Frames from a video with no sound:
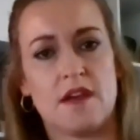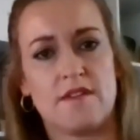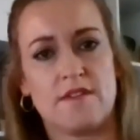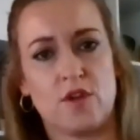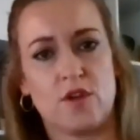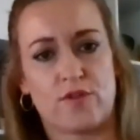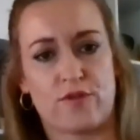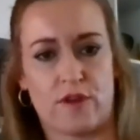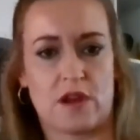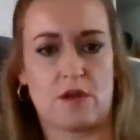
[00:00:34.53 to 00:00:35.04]

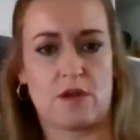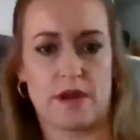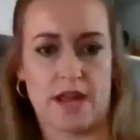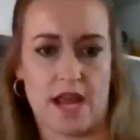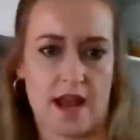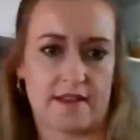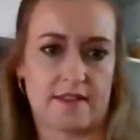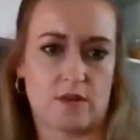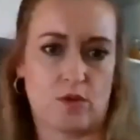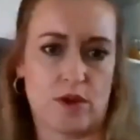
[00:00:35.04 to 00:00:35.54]
your frequently
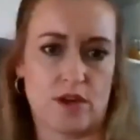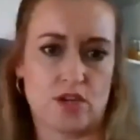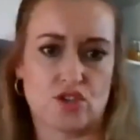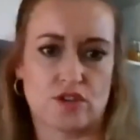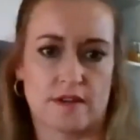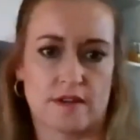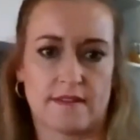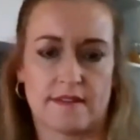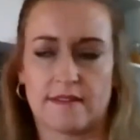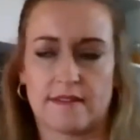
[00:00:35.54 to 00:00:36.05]
asked
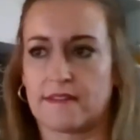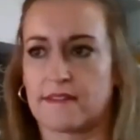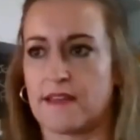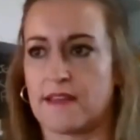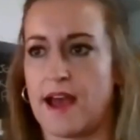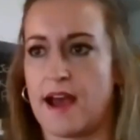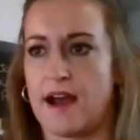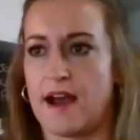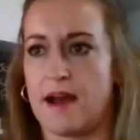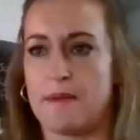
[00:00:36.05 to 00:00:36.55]
questions.
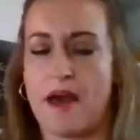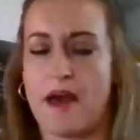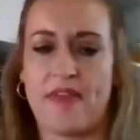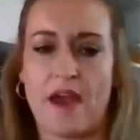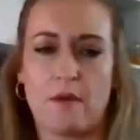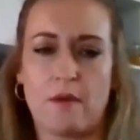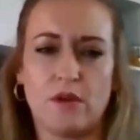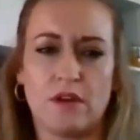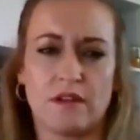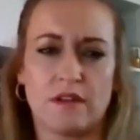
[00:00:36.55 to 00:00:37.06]
And
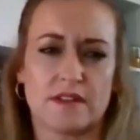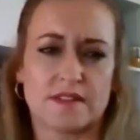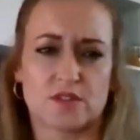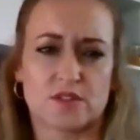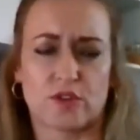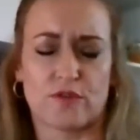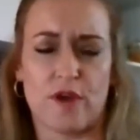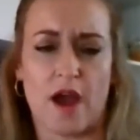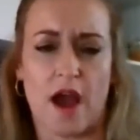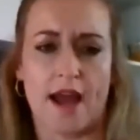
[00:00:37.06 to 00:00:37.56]
that will
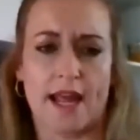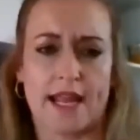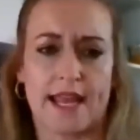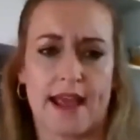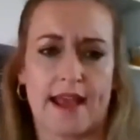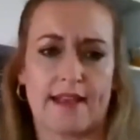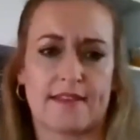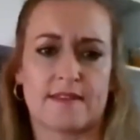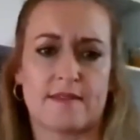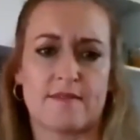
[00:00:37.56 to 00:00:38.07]
sort of, I
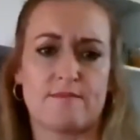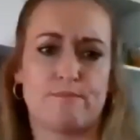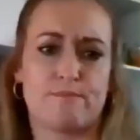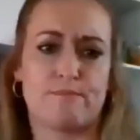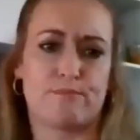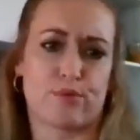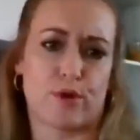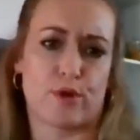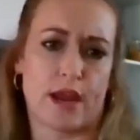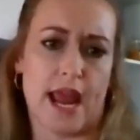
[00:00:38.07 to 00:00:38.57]
guess,
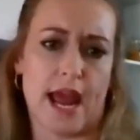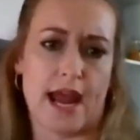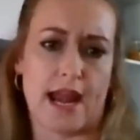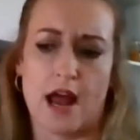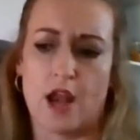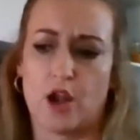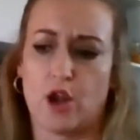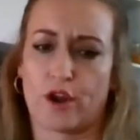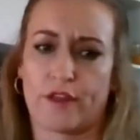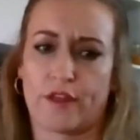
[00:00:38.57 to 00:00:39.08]
bring out
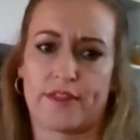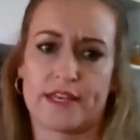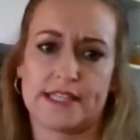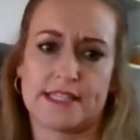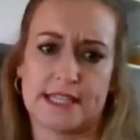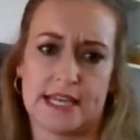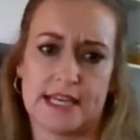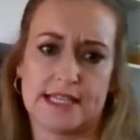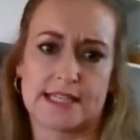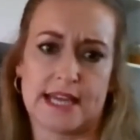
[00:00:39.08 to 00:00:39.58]
a lot of the
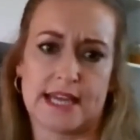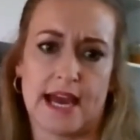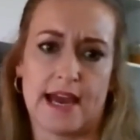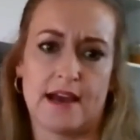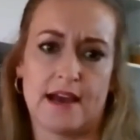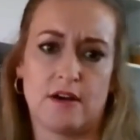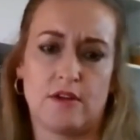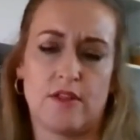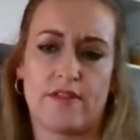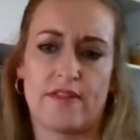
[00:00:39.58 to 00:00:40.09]

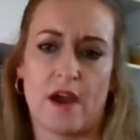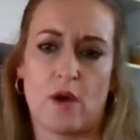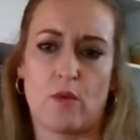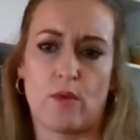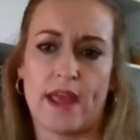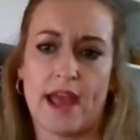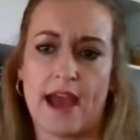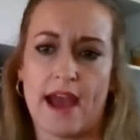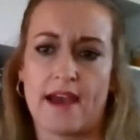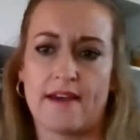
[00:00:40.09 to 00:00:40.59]
detail that
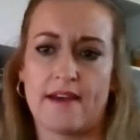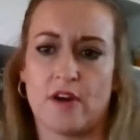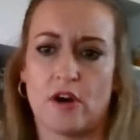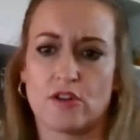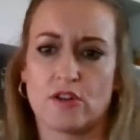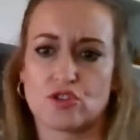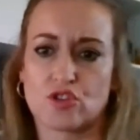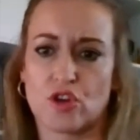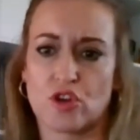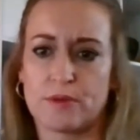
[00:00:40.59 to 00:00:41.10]
we have
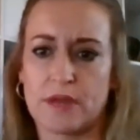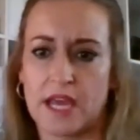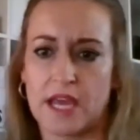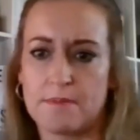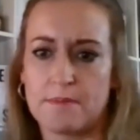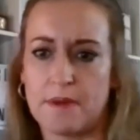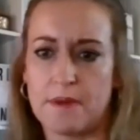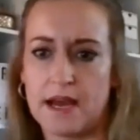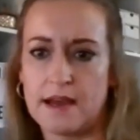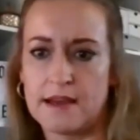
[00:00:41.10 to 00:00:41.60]
on
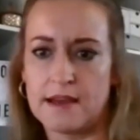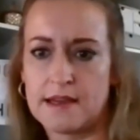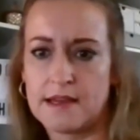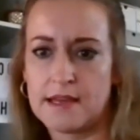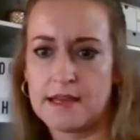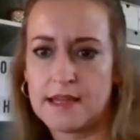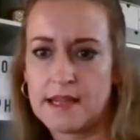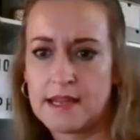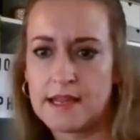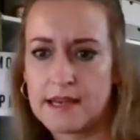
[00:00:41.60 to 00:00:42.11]
JobKeeper.
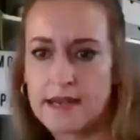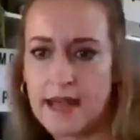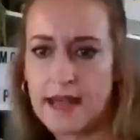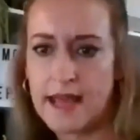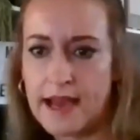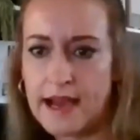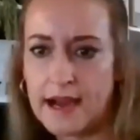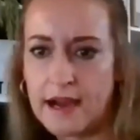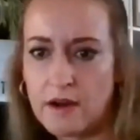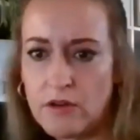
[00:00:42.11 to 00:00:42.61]

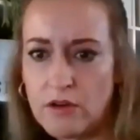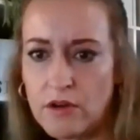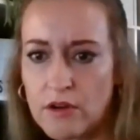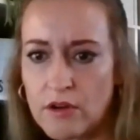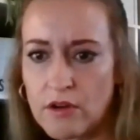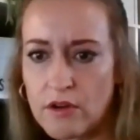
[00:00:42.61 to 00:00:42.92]
Now,